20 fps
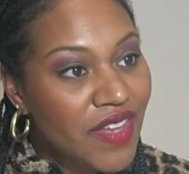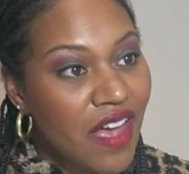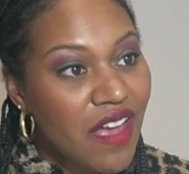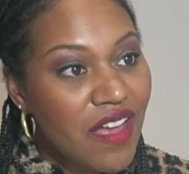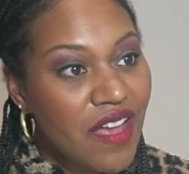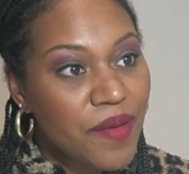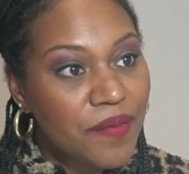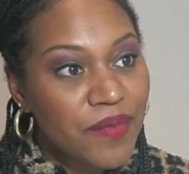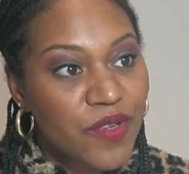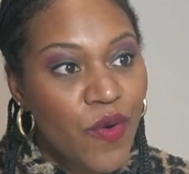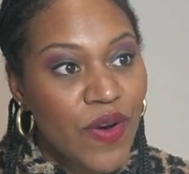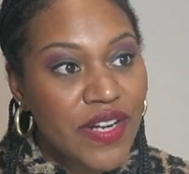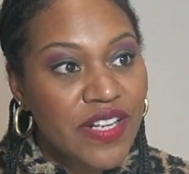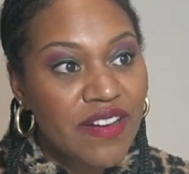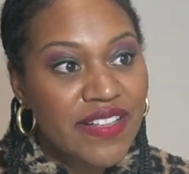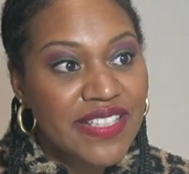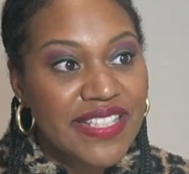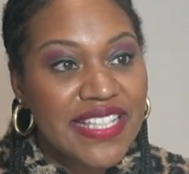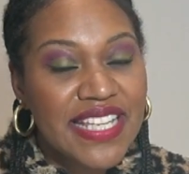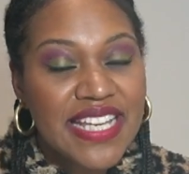quite
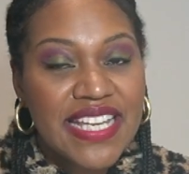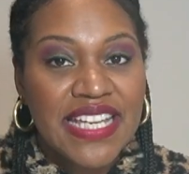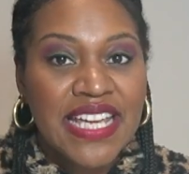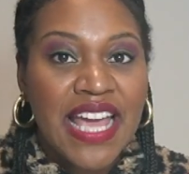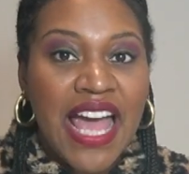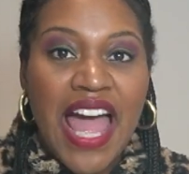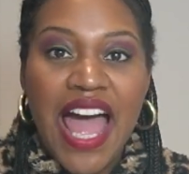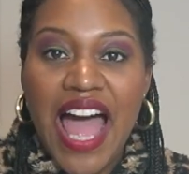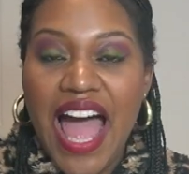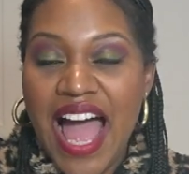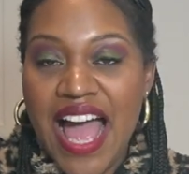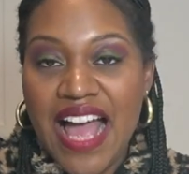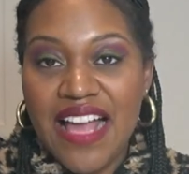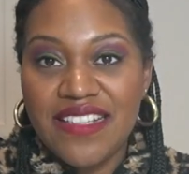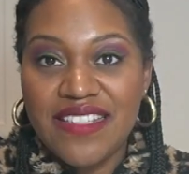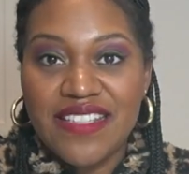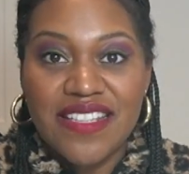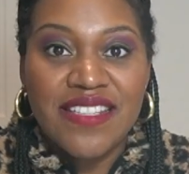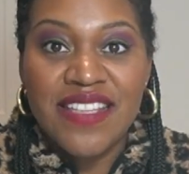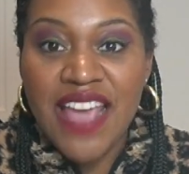nicely.
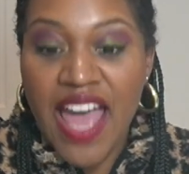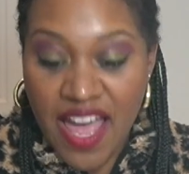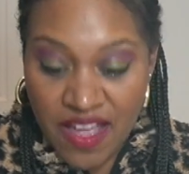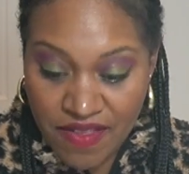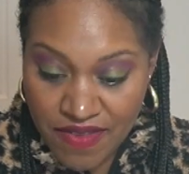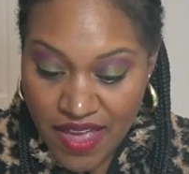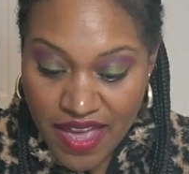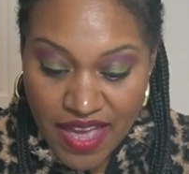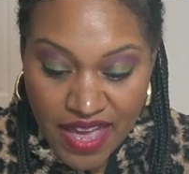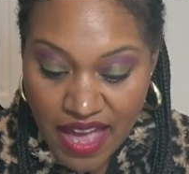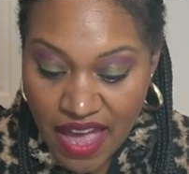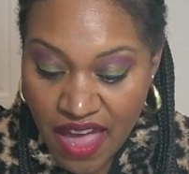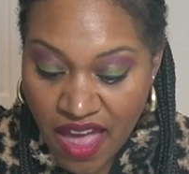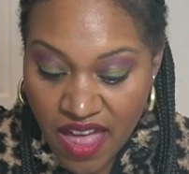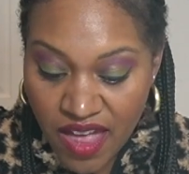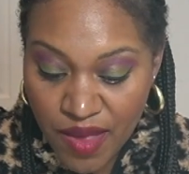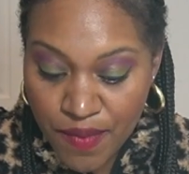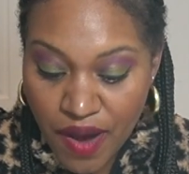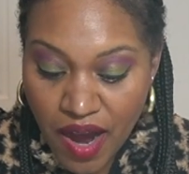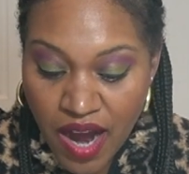And yeah,
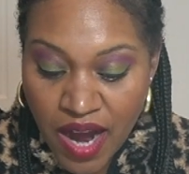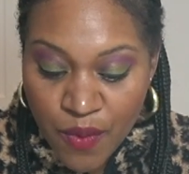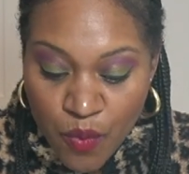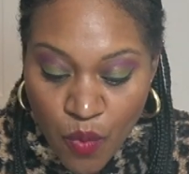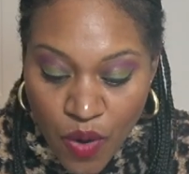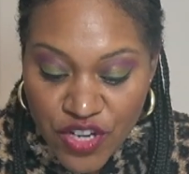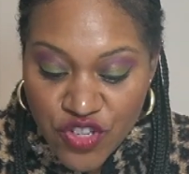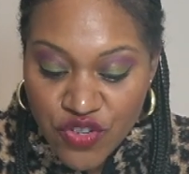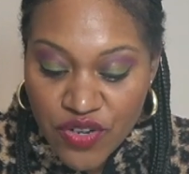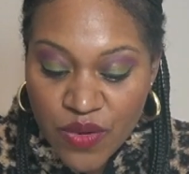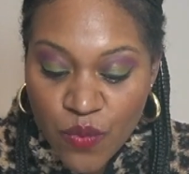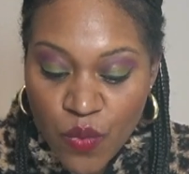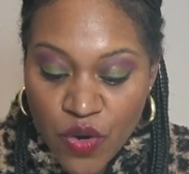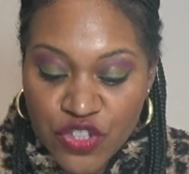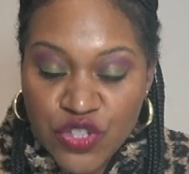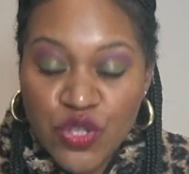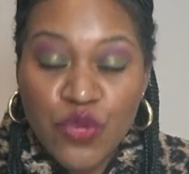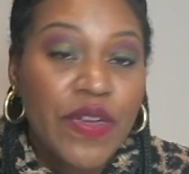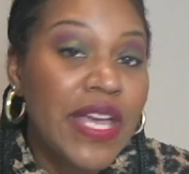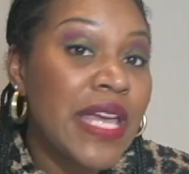I'm wondering
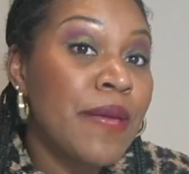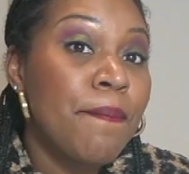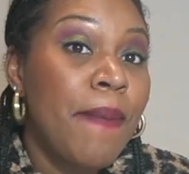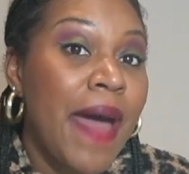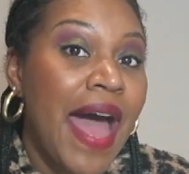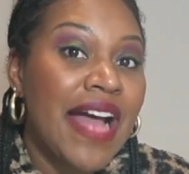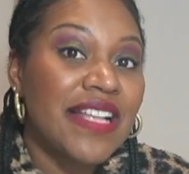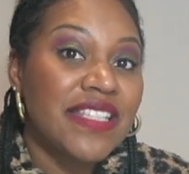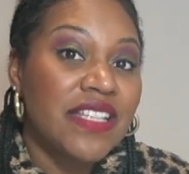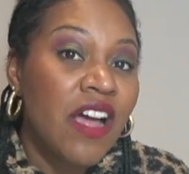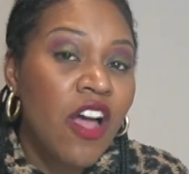what sort of impact,